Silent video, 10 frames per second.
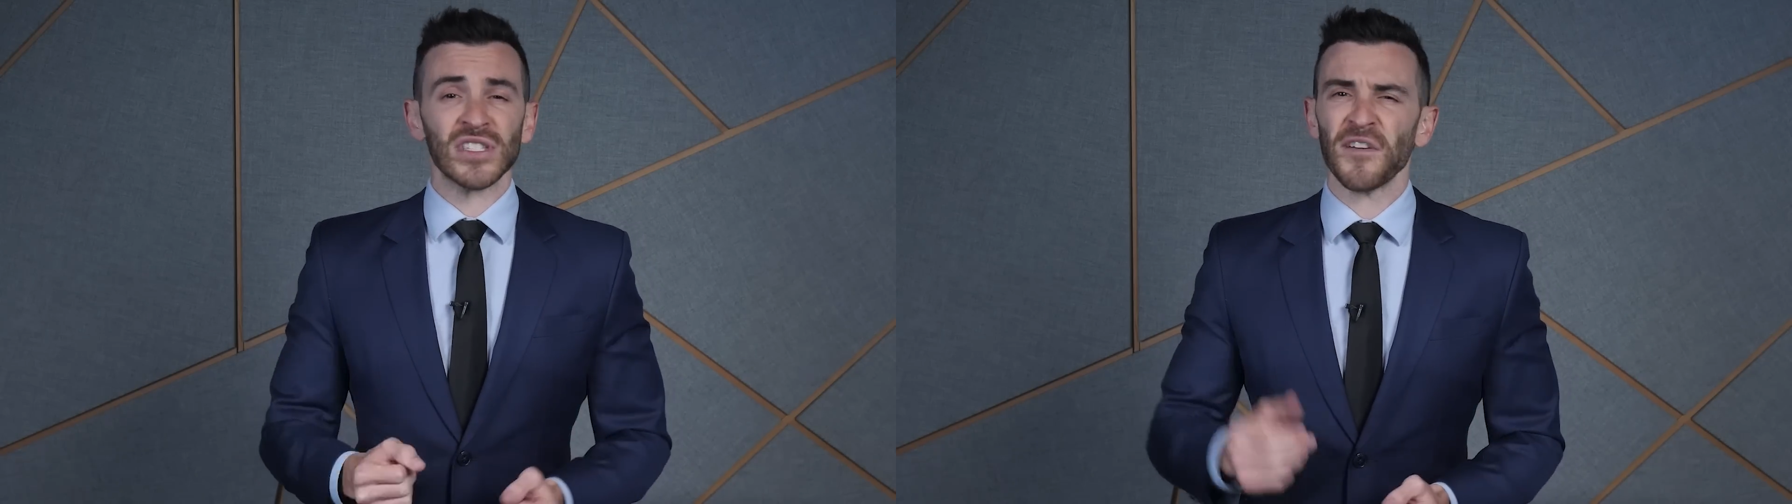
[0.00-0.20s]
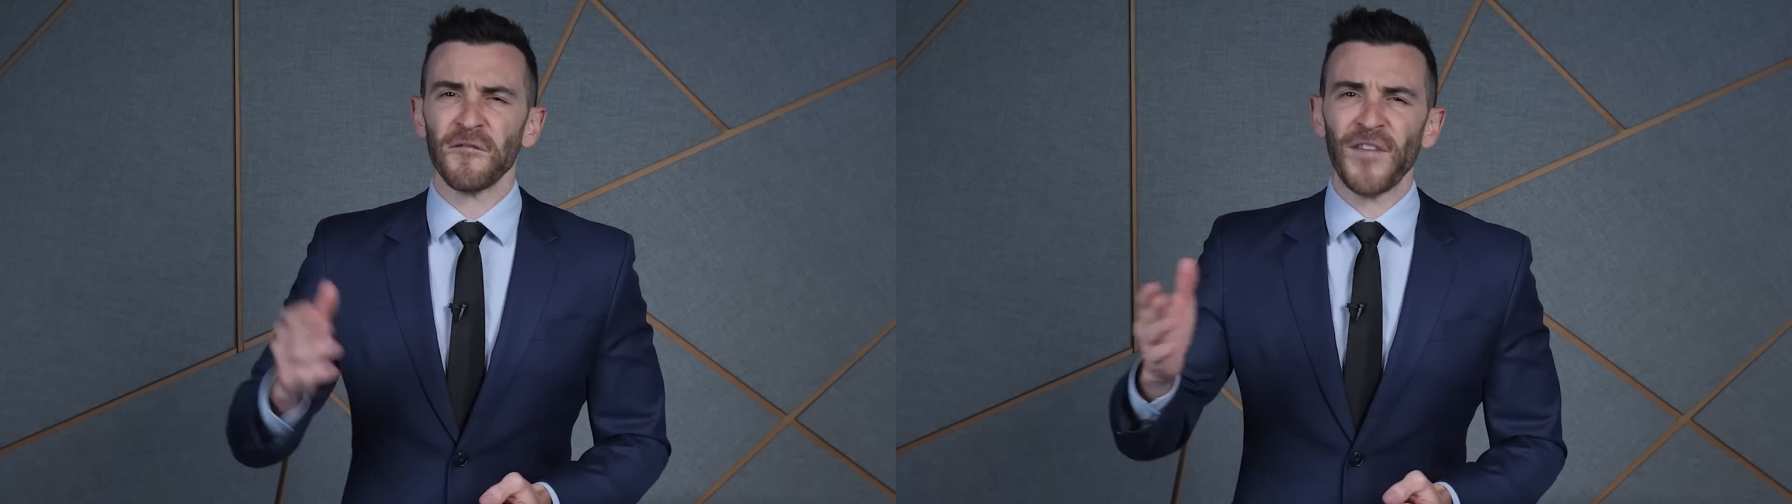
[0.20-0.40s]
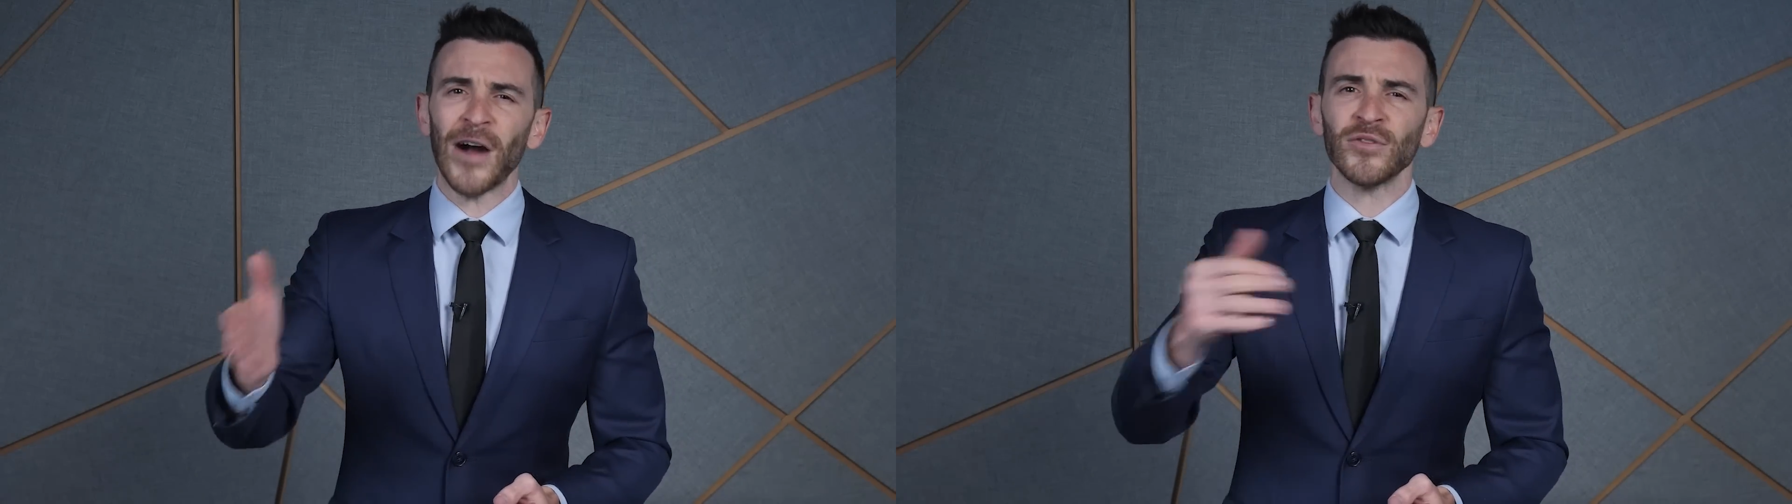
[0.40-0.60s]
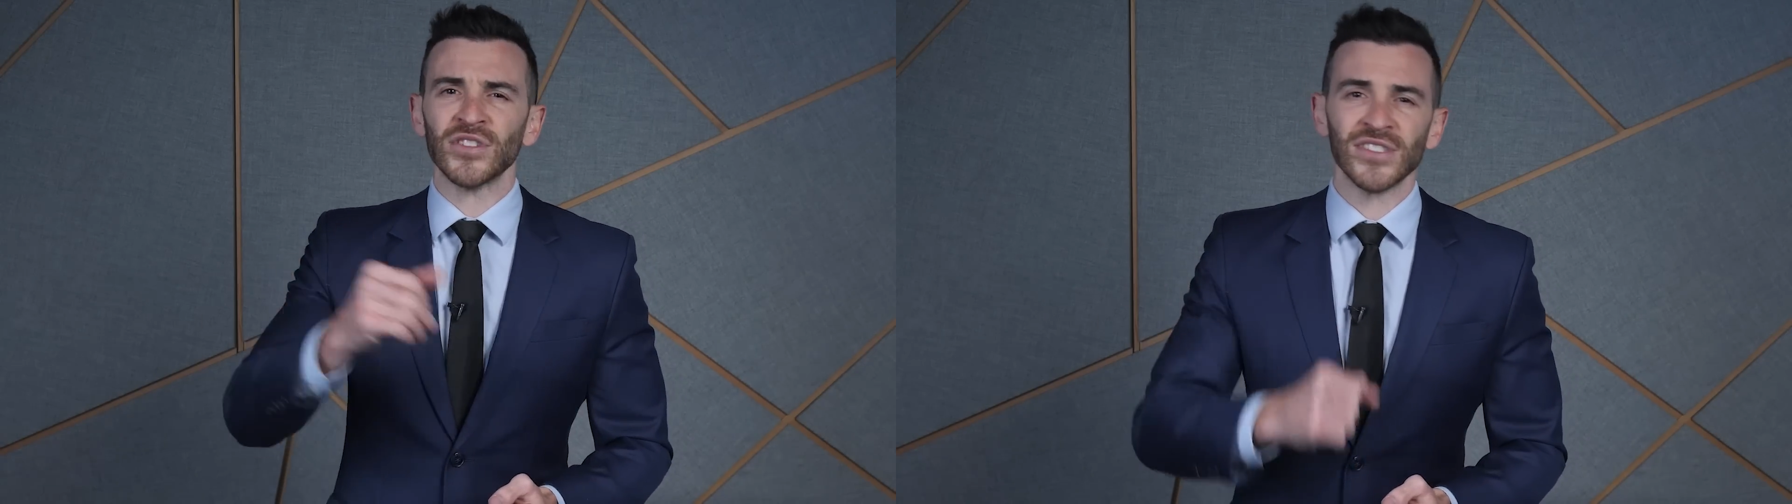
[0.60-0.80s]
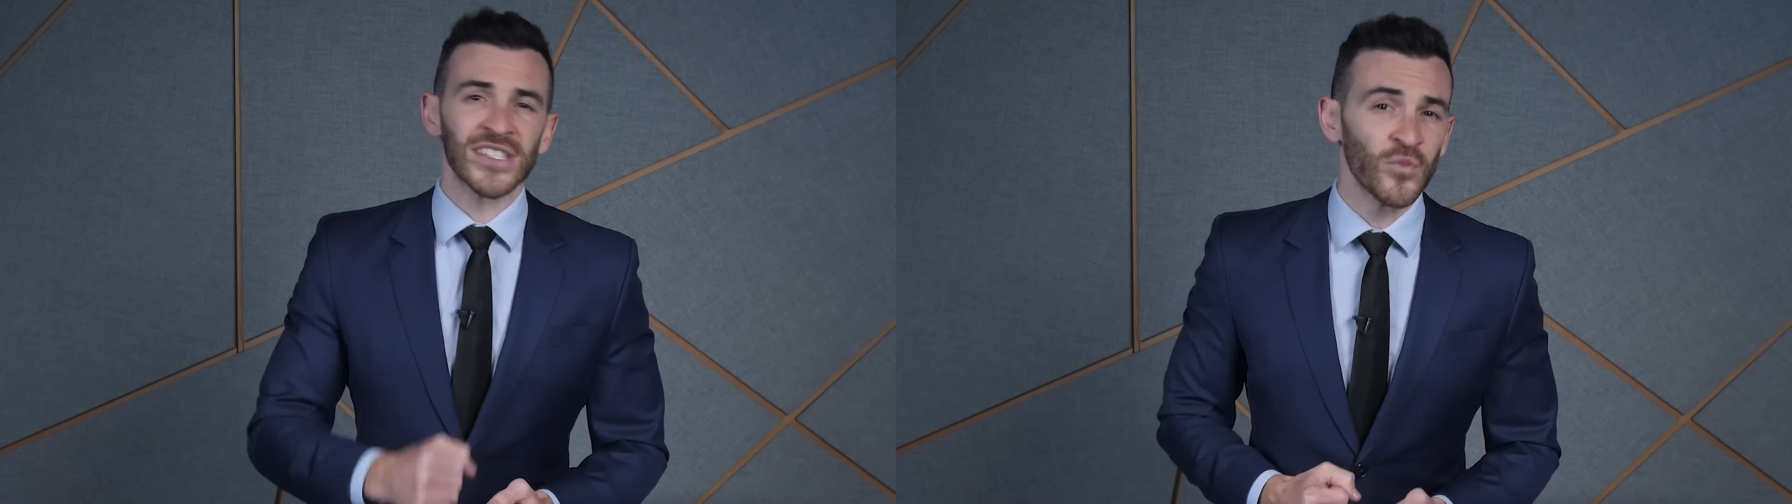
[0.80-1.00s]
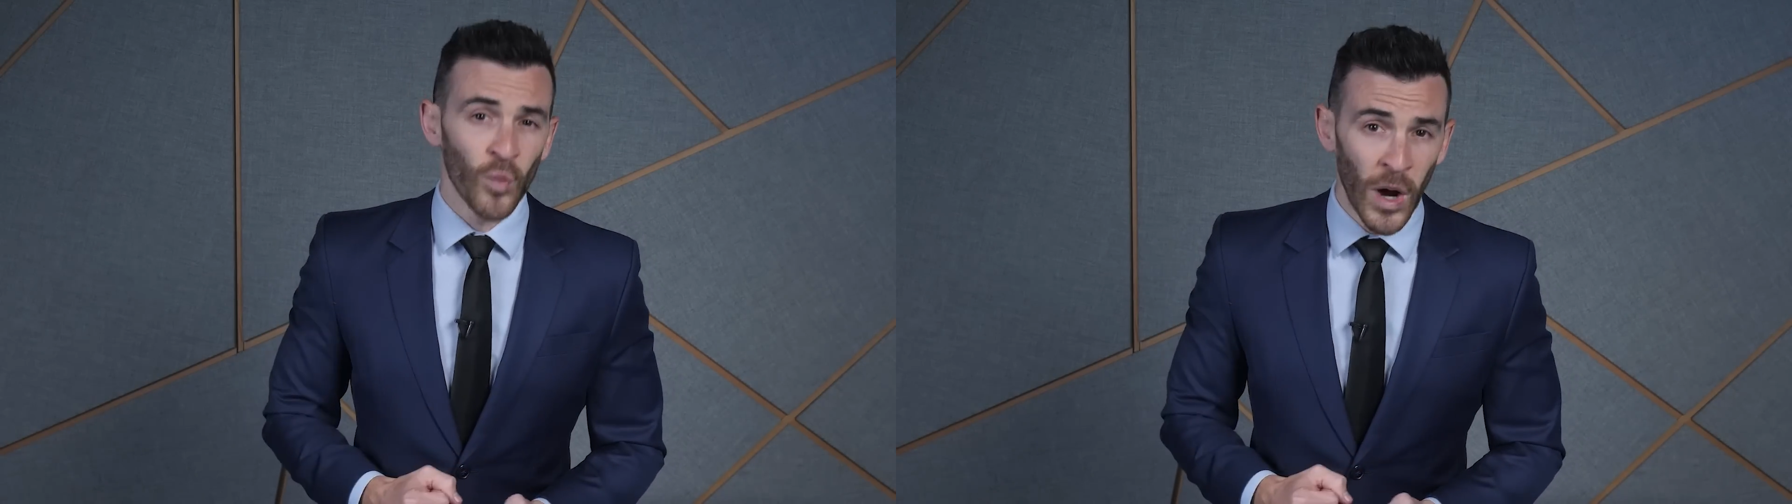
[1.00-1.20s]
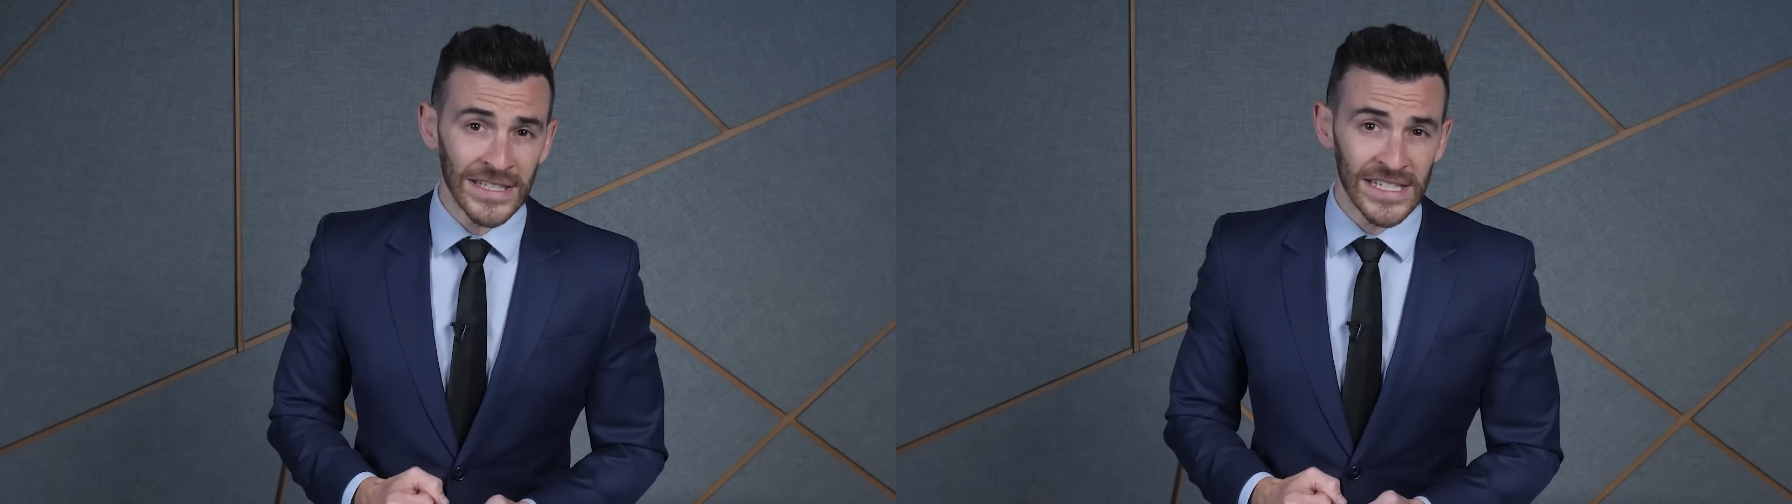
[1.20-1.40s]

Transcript: the founders, didn't want